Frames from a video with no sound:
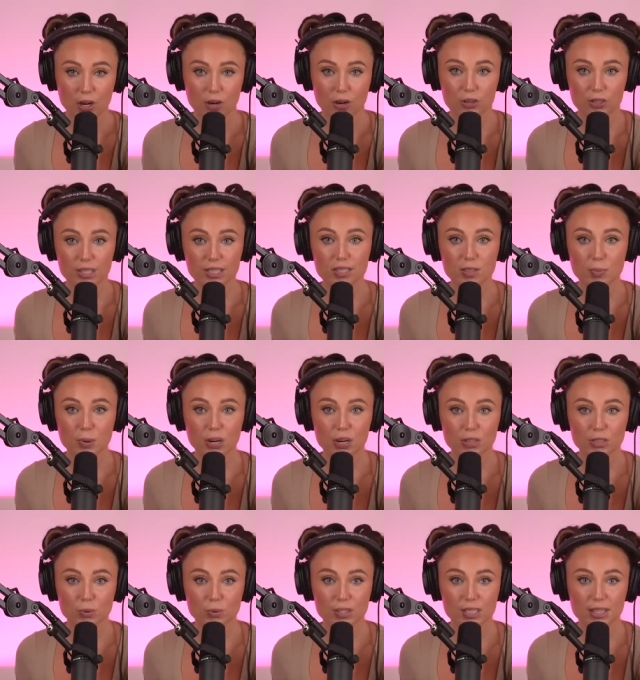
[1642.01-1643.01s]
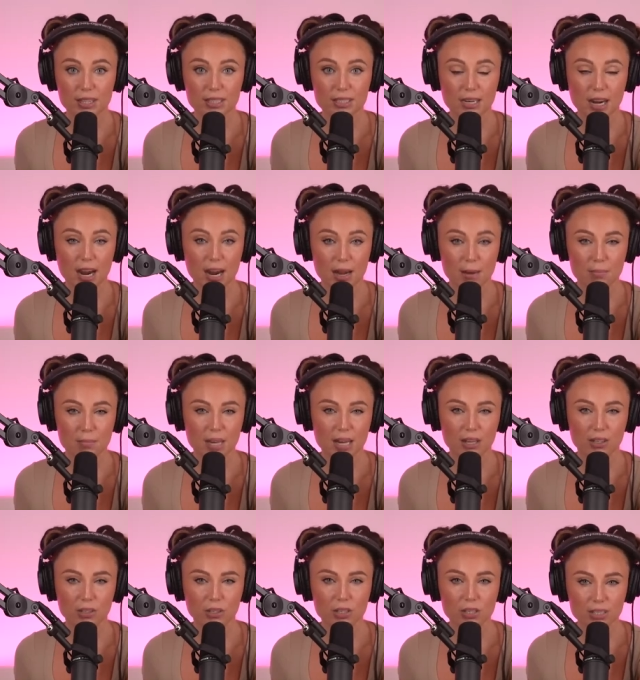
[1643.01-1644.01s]
Her disappearance was at the time
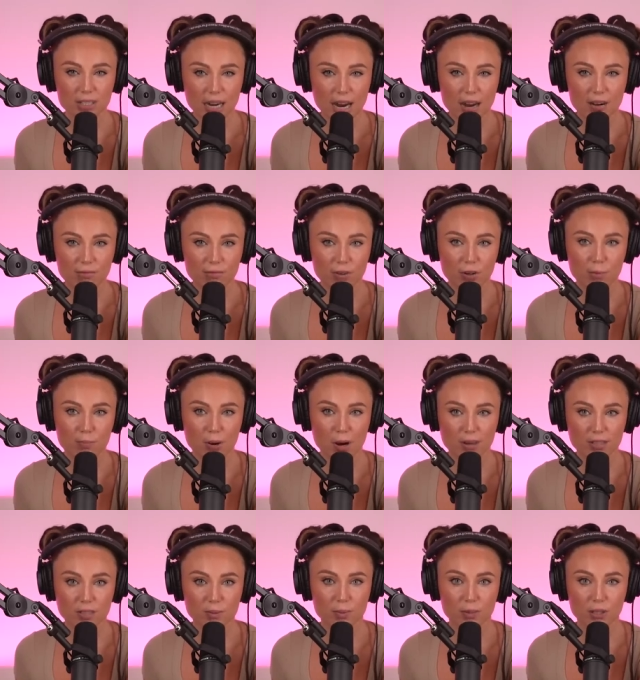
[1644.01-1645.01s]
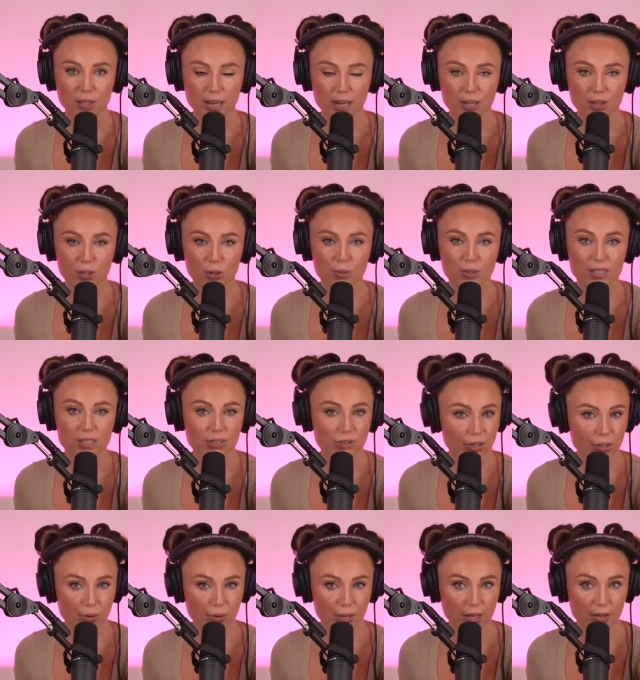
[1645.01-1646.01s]
being looked at for a possible link to a
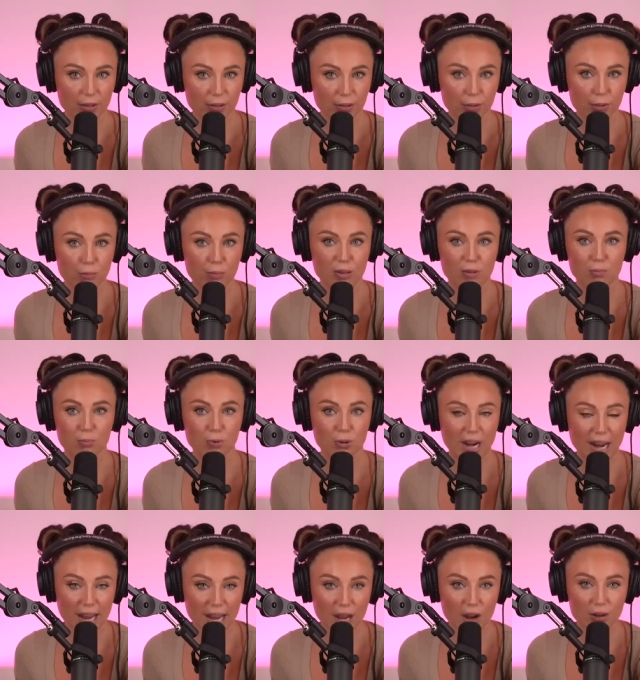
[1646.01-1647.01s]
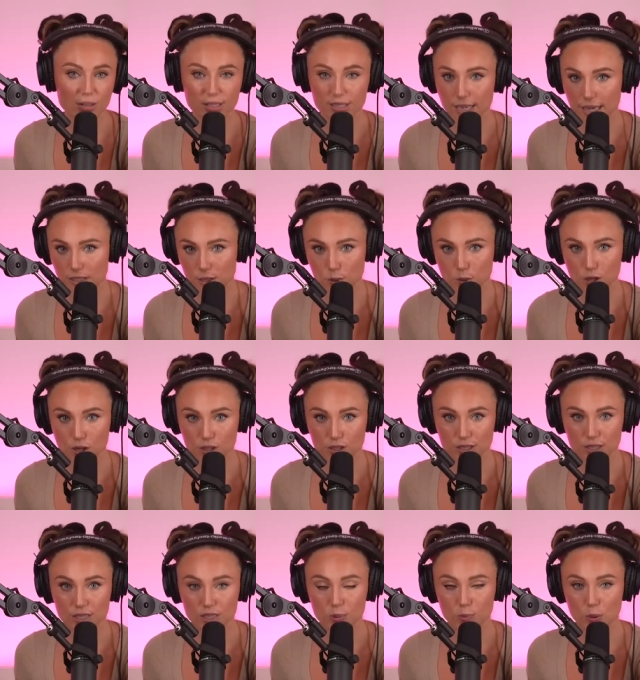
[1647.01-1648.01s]
serial killer who'd been preying on sex
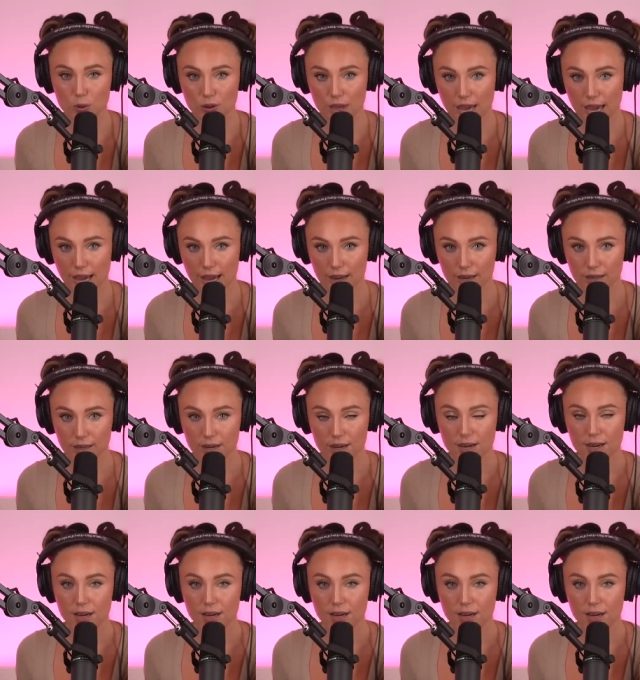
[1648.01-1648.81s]
workers in Spokane.